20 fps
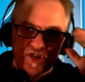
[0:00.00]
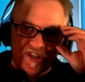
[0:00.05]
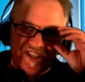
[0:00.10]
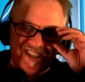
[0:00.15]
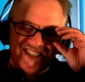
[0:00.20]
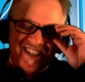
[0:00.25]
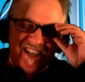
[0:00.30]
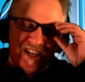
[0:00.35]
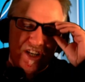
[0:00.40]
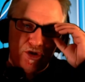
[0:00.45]
The
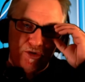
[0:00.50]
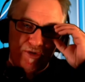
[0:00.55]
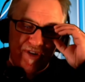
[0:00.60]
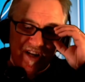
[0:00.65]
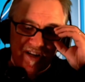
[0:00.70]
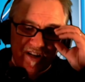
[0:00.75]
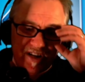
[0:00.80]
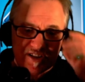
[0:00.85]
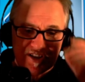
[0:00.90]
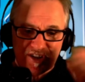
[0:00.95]
scenery
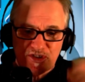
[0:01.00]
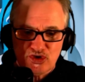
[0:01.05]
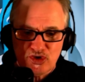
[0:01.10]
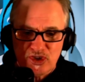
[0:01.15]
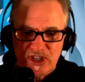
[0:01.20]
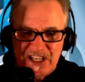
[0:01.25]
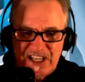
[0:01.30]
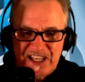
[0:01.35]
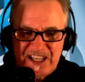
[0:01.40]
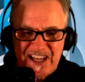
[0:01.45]
in this in
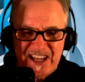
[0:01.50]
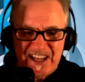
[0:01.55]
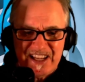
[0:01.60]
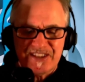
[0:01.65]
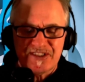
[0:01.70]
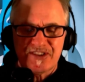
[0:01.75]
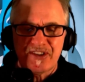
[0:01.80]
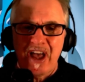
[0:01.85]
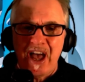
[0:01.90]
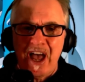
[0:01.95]
3D
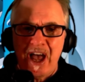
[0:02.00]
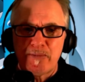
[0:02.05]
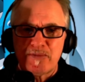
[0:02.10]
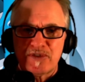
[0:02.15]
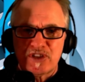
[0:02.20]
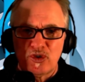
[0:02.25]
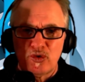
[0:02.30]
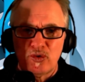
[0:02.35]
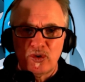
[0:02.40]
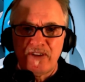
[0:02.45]
is
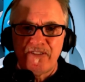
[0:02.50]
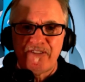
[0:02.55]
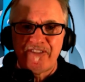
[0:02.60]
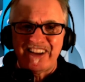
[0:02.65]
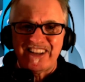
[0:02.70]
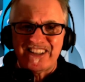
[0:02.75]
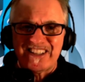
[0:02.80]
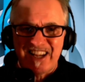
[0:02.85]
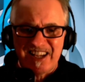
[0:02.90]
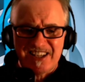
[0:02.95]
absolutely
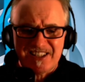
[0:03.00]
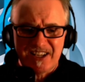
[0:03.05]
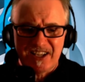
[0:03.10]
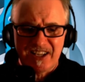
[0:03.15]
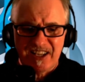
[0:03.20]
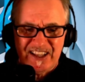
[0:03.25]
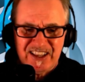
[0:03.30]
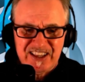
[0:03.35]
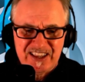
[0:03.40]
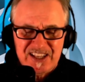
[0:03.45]
fantastic.